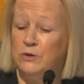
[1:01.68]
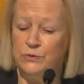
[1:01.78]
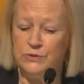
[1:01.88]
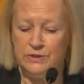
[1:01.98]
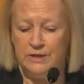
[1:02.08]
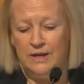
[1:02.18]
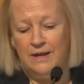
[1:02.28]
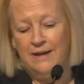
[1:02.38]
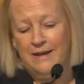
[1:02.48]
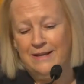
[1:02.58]
news
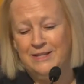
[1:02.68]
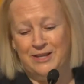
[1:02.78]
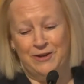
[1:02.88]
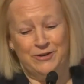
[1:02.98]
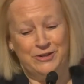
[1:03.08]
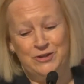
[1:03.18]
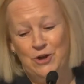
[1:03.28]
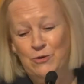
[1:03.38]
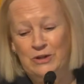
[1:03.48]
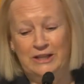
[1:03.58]
is there is
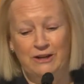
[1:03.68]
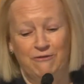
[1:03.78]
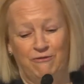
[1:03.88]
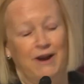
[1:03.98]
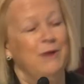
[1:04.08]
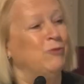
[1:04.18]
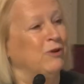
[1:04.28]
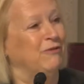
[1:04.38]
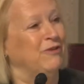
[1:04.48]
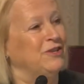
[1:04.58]
no clear
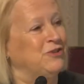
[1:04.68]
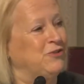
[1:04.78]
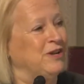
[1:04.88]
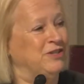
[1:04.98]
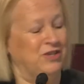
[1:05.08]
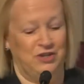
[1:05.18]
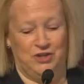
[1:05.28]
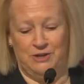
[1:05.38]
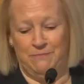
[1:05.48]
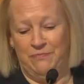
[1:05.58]
framework for this
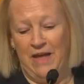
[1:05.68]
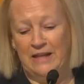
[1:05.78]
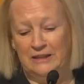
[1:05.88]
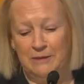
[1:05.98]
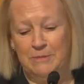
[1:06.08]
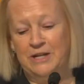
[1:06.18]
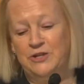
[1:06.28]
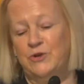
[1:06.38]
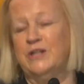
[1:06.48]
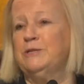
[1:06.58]
transition and limited
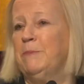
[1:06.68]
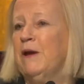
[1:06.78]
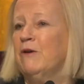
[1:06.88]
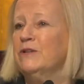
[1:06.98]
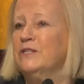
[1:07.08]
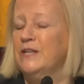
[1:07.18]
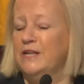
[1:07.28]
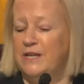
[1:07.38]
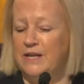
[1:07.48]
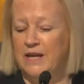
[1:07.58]

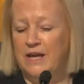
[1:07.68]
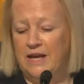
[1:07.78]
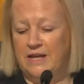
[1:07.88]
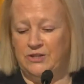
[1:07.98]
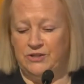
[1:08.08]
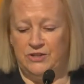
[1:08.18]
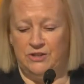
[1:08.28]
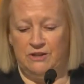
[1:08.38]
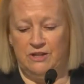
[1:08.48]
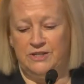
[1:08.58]
transparency into
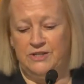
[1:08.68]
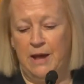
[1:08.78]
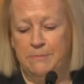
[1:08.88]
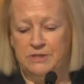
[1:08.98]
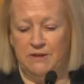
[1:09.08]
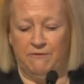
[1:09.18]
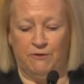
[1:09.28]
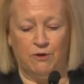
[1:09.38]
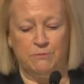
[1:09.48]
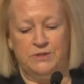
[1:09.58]
the steps that
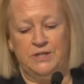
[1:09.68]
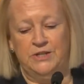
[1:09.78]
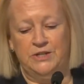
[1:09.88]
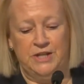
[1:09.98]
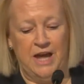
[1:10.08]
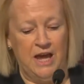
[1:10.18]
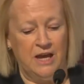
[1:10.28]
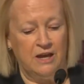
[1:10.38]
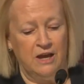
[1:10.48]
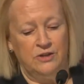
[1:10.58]
firms need to
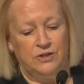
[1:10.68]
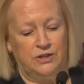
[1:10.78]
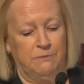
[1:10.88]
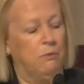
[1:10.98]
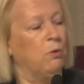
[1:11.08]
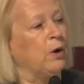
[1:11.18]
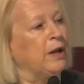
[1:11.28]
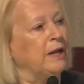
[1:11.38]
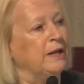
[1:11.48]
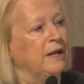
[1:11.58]
take to support
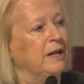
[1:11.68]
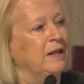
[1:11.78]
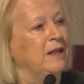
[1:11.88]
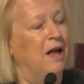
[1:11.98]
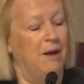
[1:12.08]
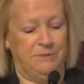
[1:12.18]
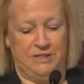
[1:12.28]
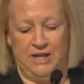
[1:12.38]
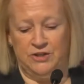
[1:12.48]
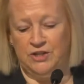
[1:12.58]
it, a
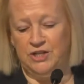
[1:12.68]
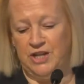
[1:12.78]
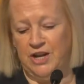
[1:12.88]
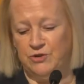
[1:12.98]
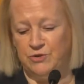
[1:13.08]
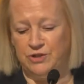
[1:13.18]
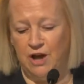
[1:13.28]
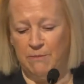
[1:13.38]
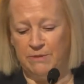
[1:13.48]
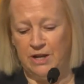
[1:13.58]
potentially dangerous
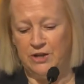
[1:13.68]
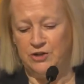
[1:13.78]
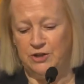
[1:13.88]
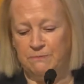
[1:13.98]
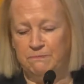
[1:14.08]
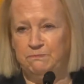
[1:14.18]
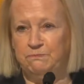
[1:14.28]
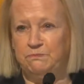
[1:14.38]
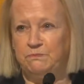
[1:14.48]
combination.